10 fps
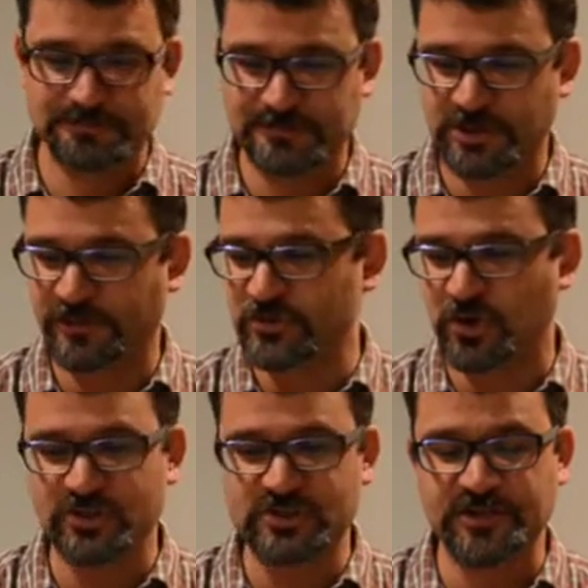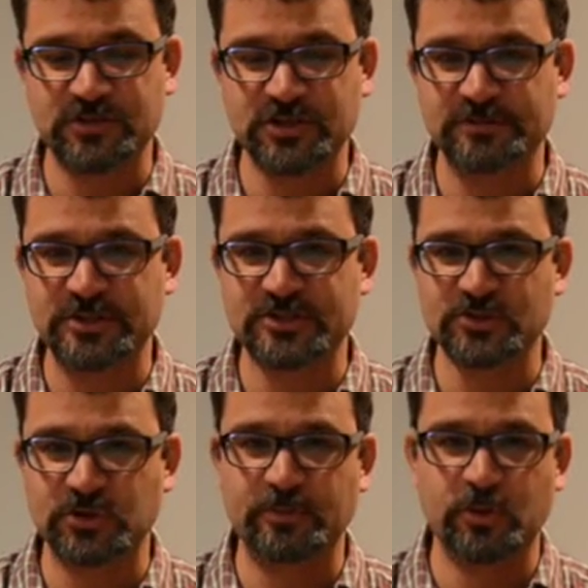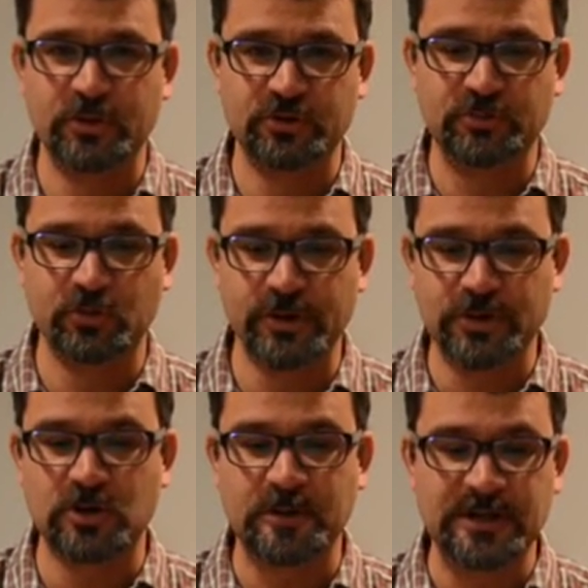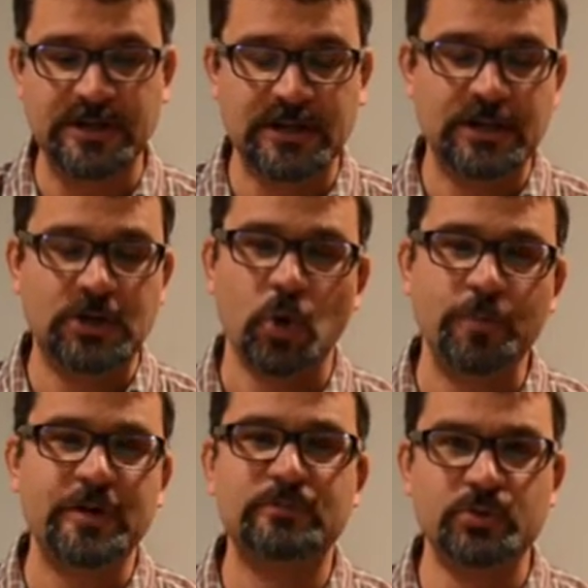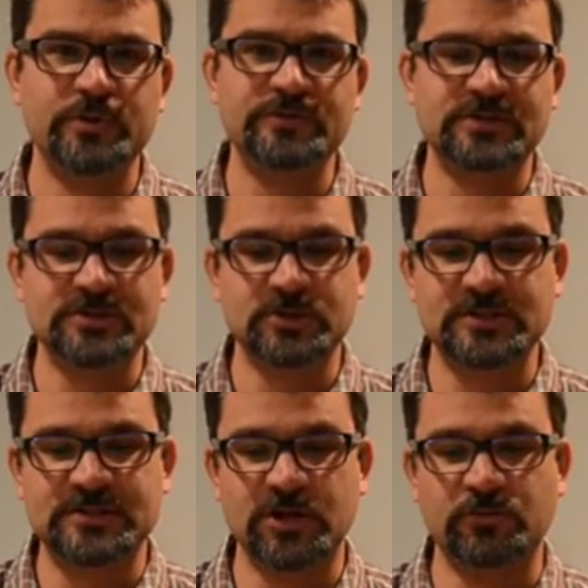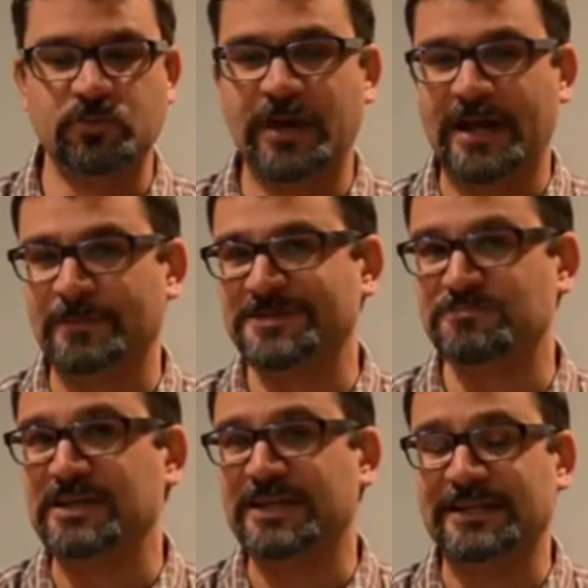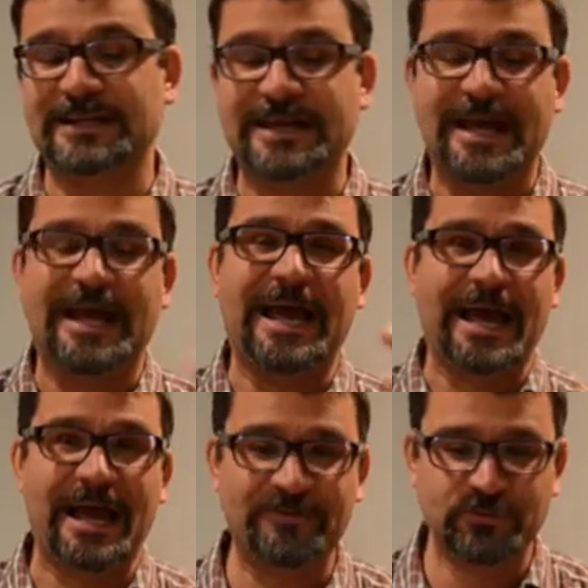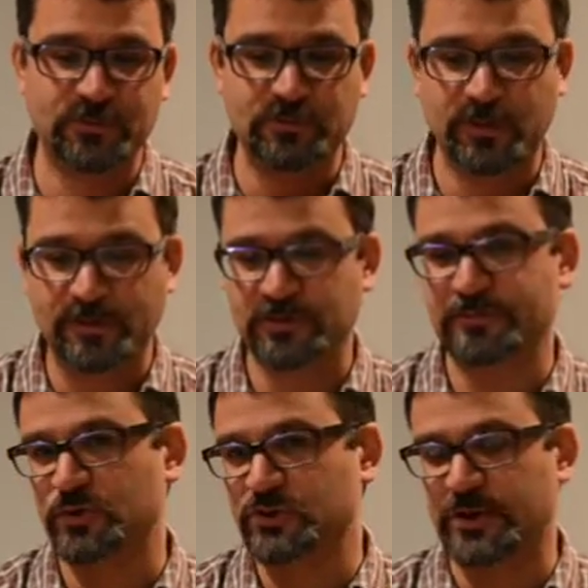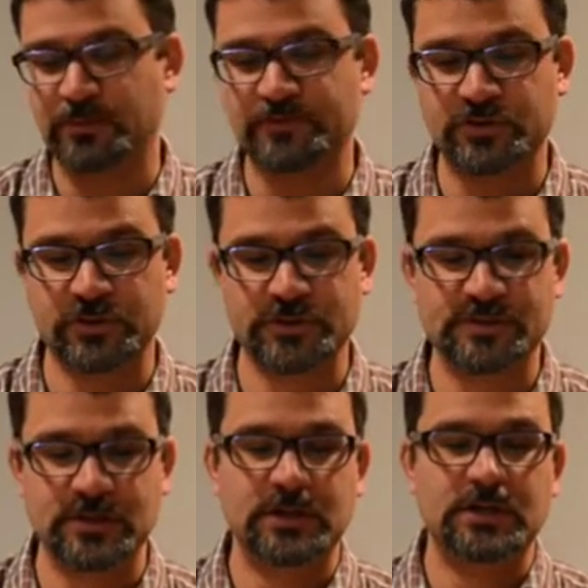covers all the stuff you need to be concerned about when you're deploying your army. Opening moves concerns itself with what happens immediately after deployment, your first couple of turns.